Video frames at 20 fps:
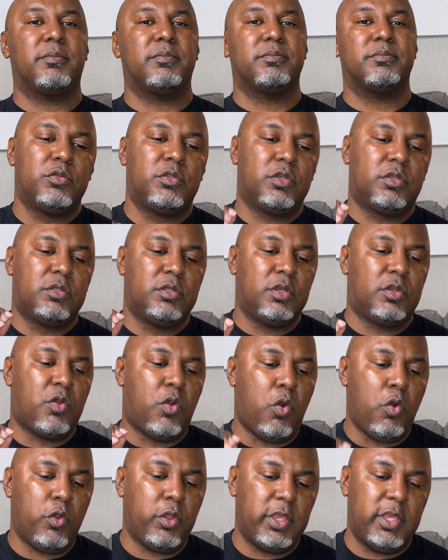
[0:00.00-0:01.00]
So the
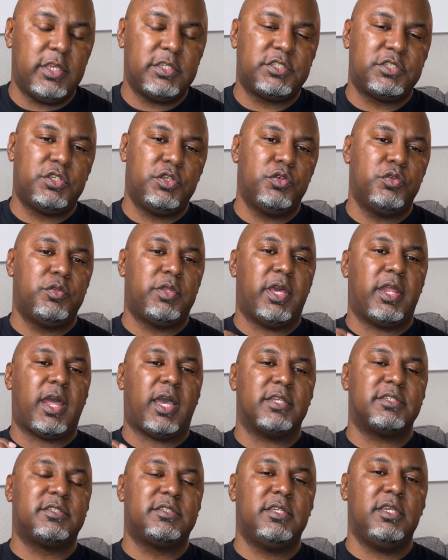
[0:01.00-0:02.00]
core issue that
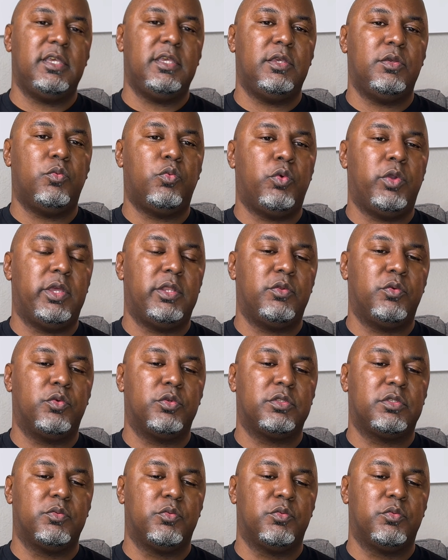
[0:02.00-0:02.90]
I see when